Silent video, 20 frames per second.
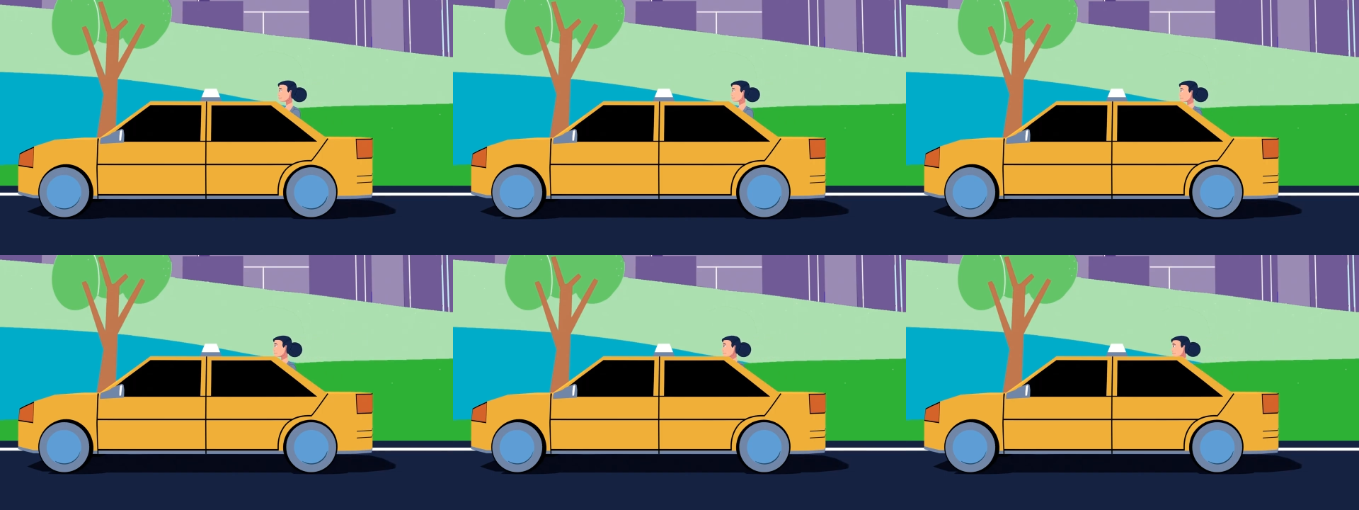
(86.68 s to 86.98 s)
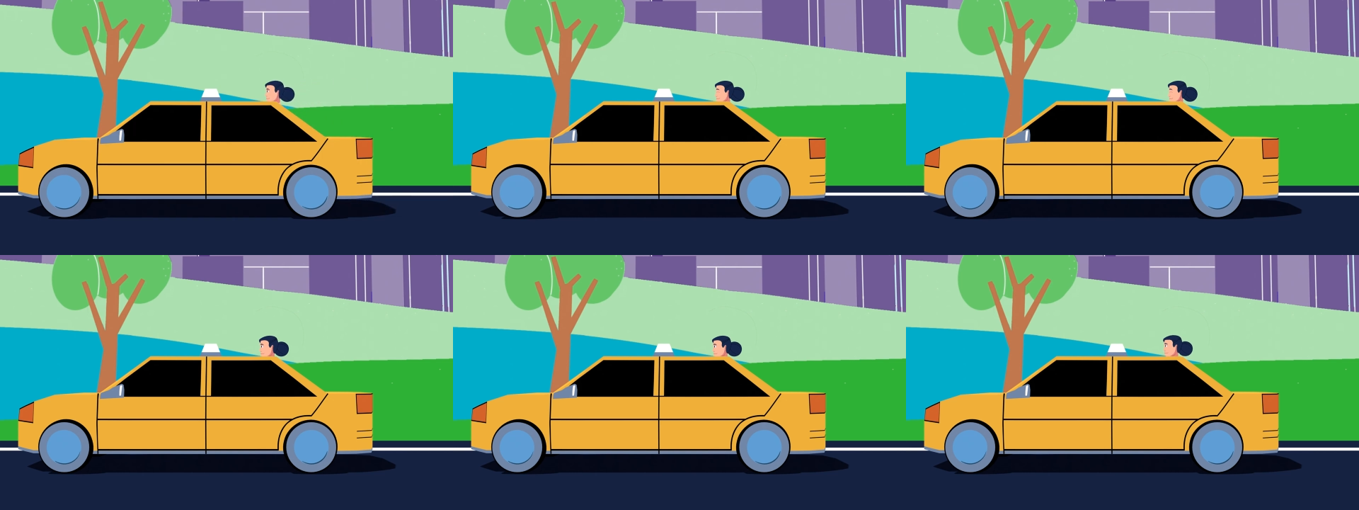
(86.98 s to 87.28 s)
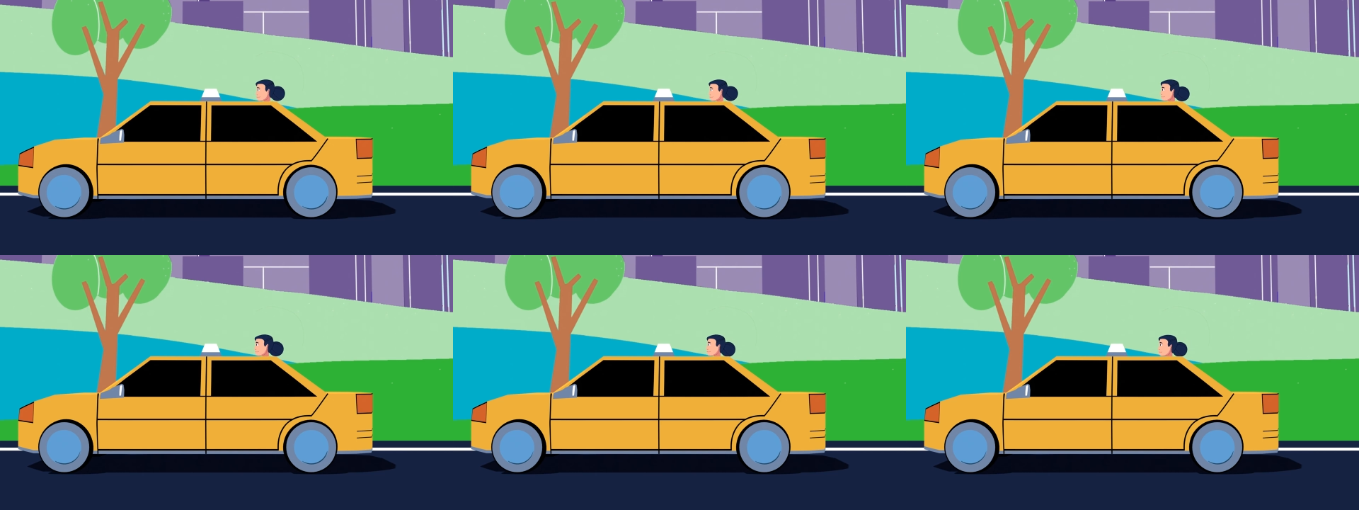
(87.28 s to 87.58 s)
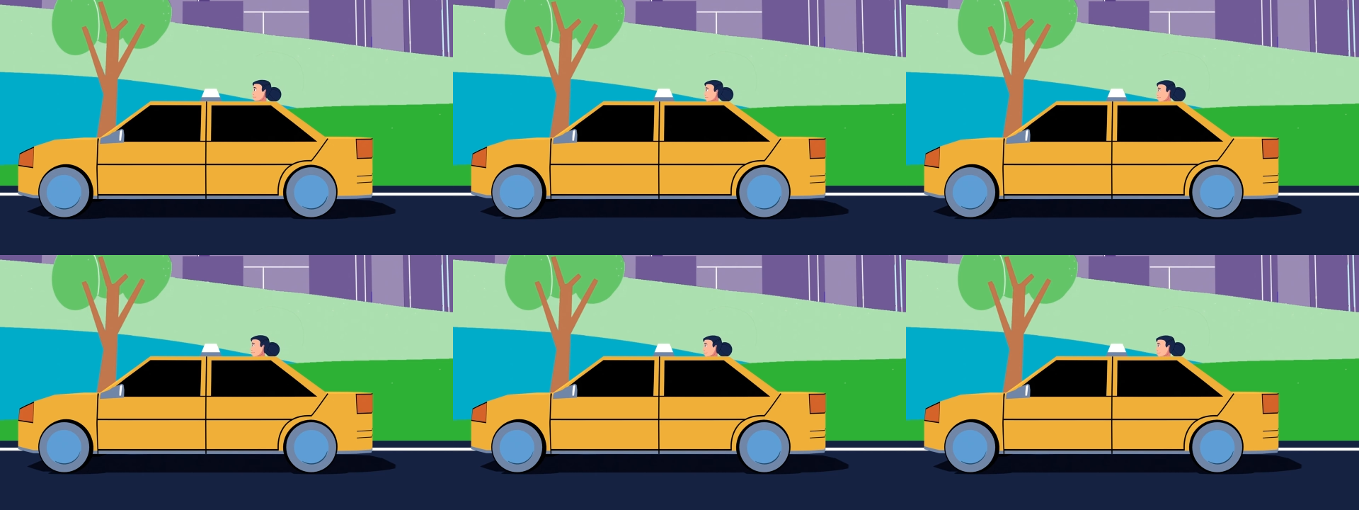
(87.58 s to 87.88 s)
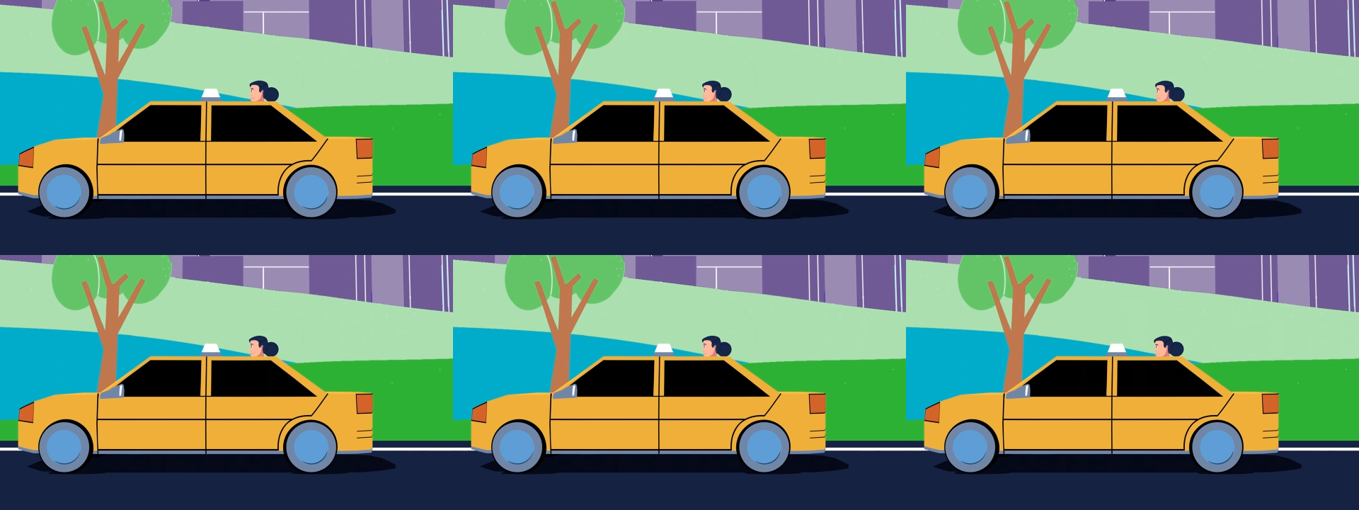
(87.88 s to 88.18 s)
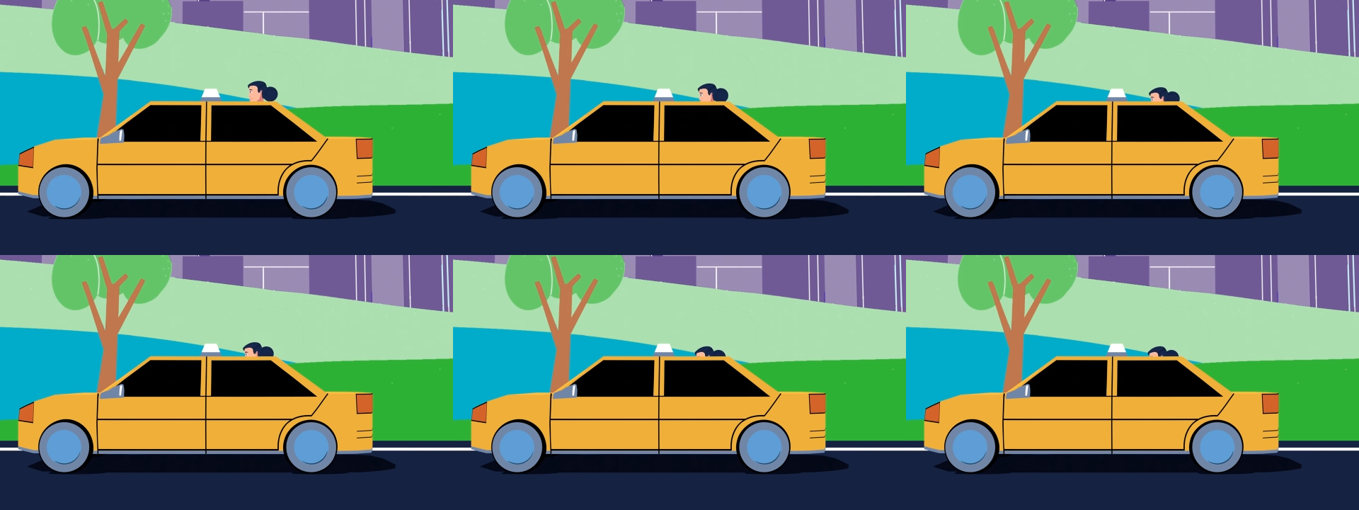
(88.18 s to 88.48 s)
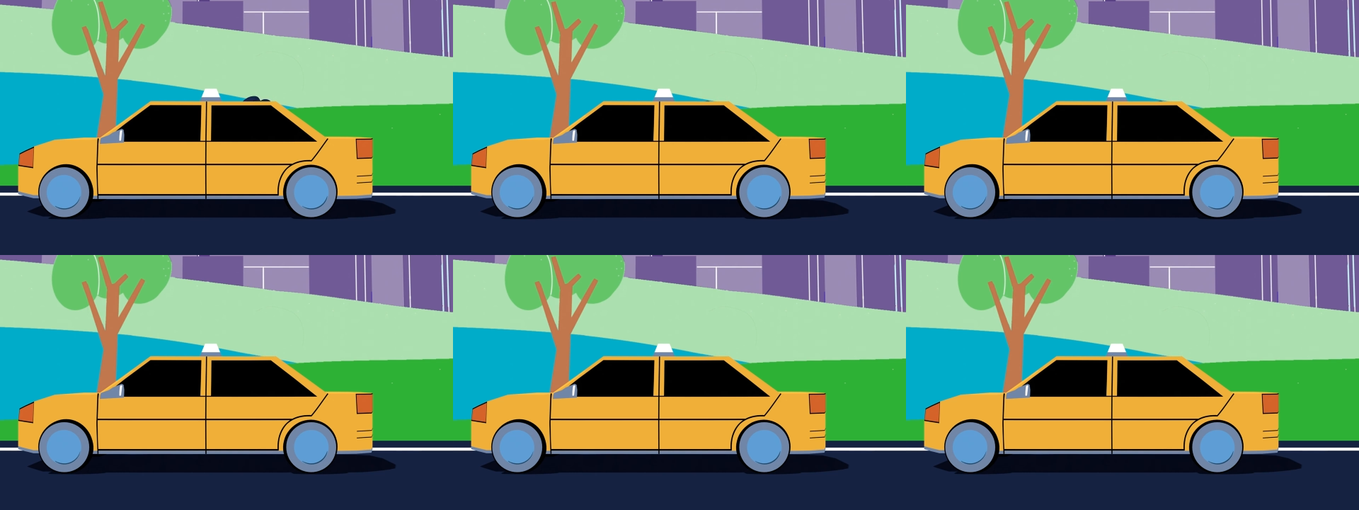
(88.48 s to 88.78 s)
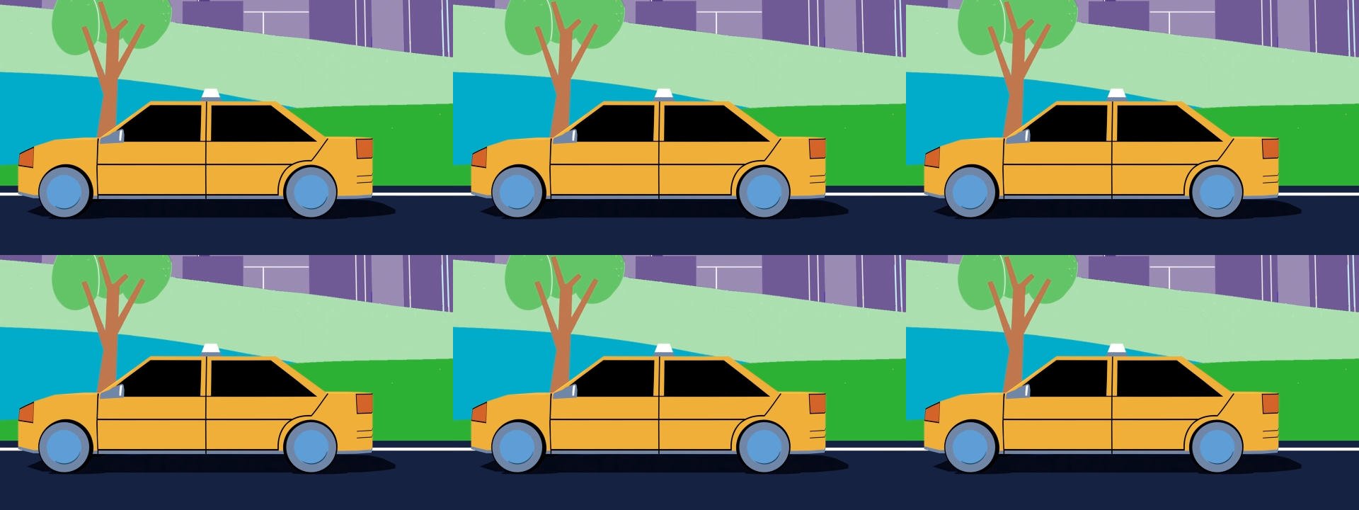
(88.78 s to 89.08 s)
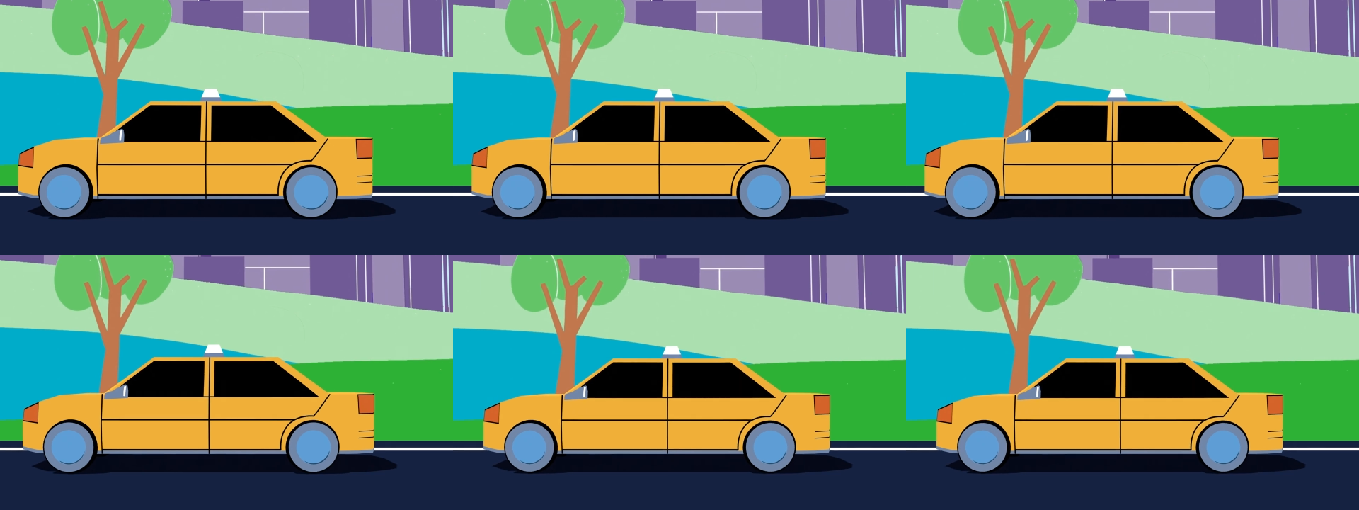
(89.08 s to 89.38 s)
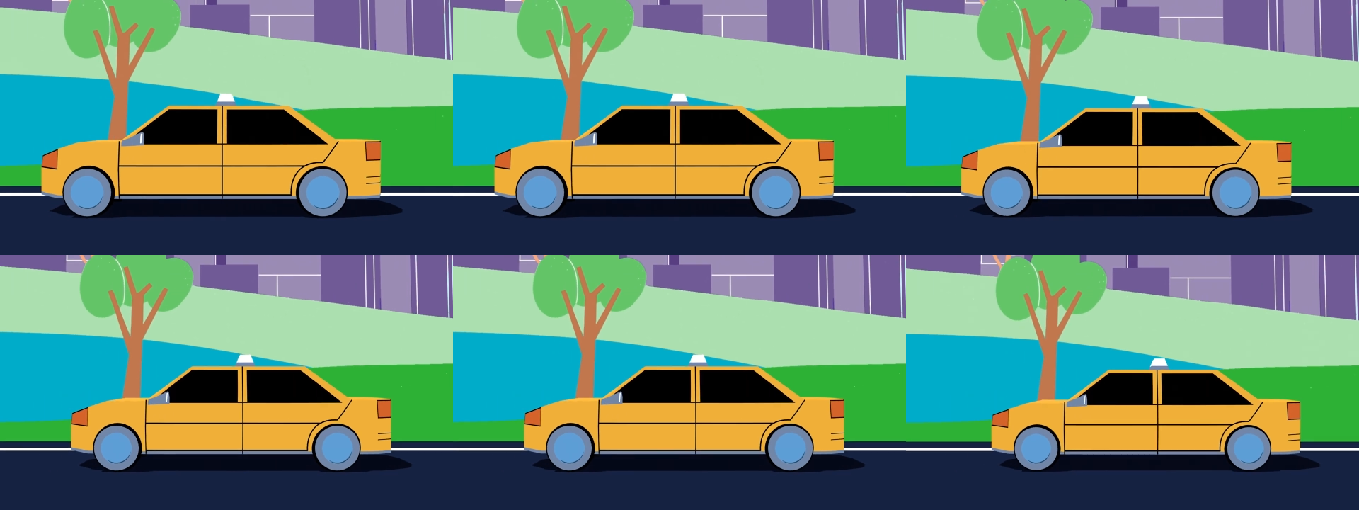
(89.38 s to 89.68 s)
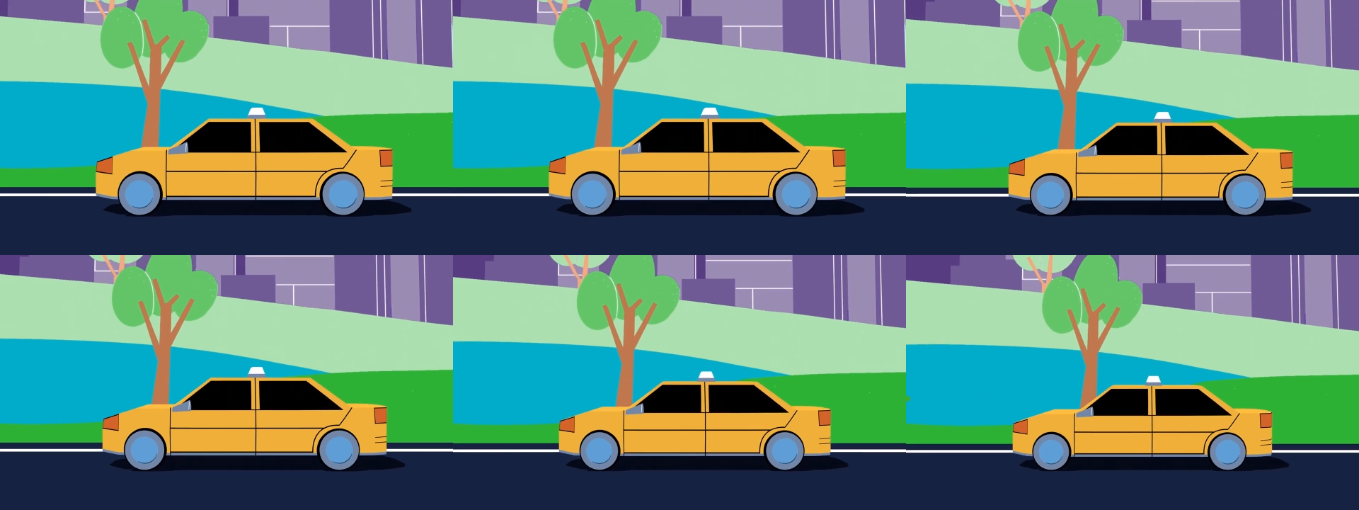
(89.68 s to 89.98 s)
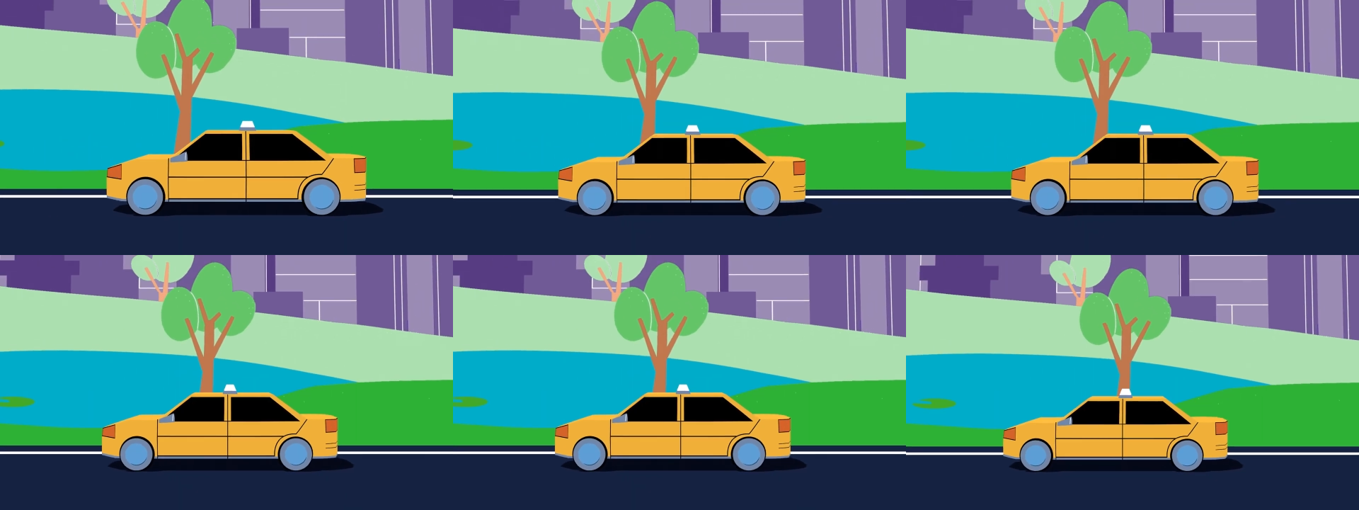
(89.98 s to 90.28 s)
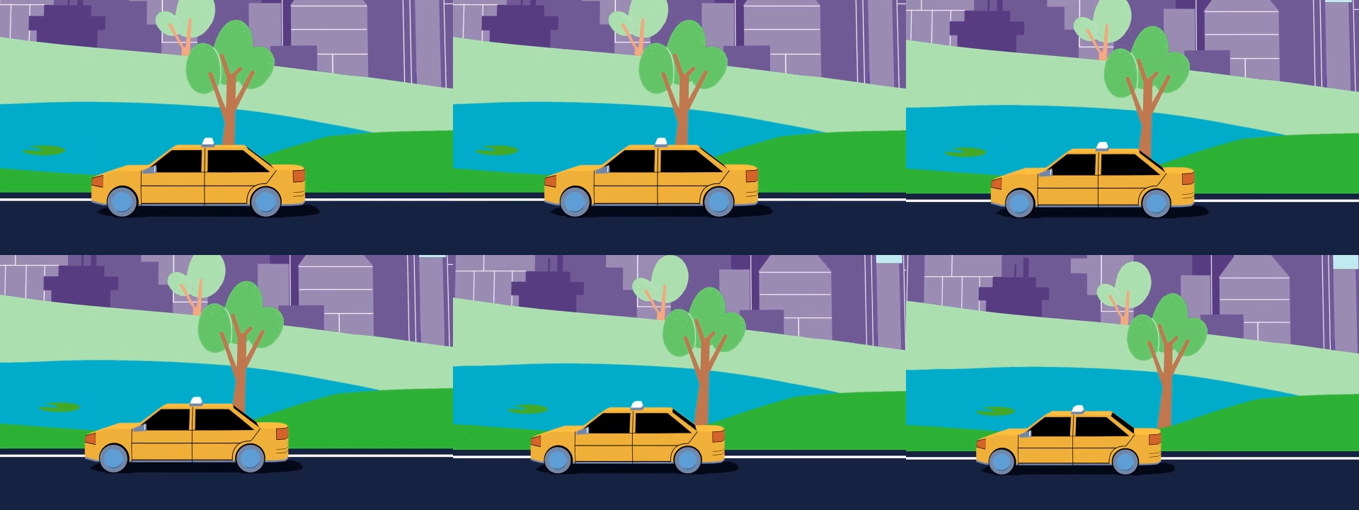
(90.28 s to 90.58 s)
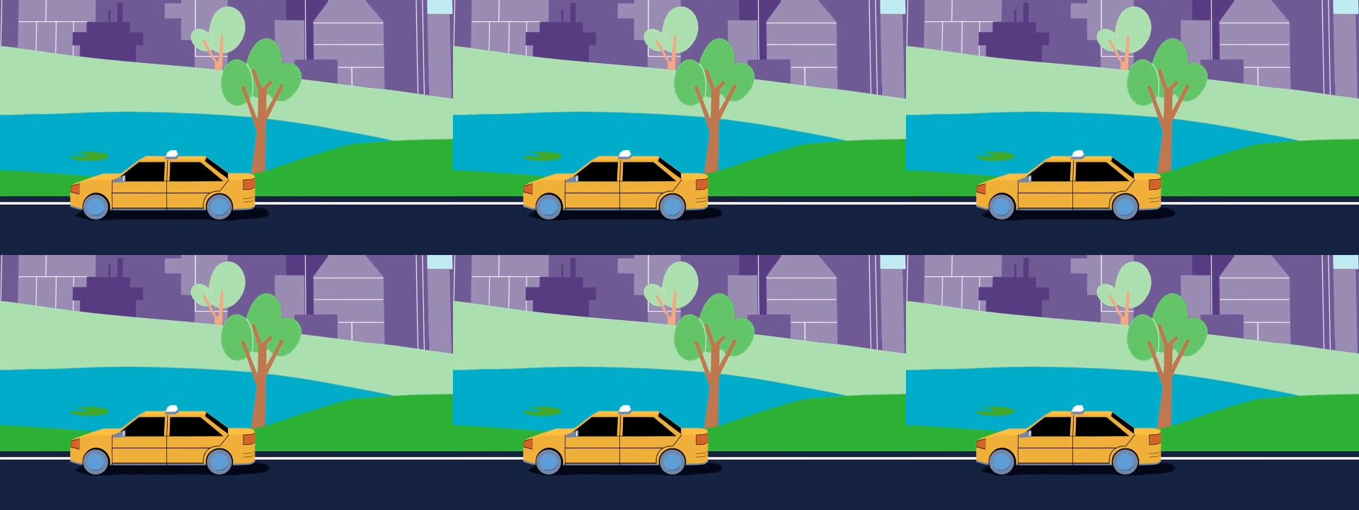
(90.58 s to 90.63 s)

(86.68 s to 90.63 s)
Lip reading: [unreadable: no face in view]